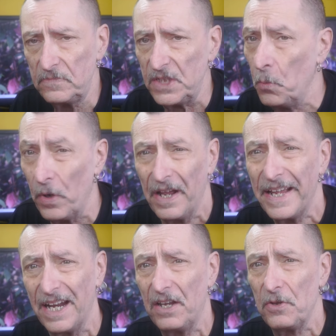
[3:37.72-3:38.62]
When I
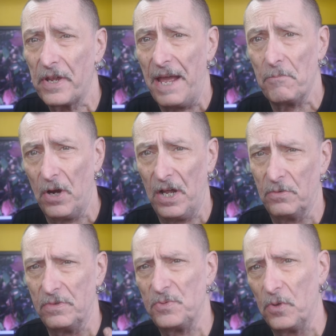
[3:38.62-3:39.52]
get a new camera, I
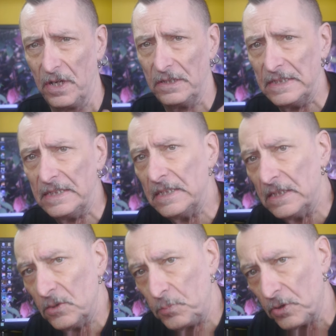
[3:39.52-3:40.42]
always want to
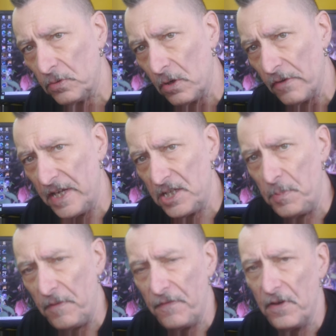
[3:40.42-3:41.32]
put a roll of
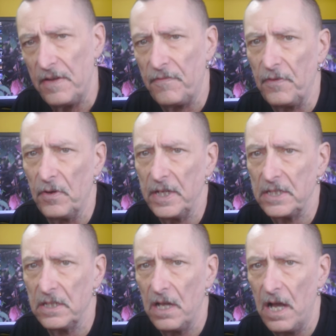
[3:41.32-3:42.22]
HP5 through it.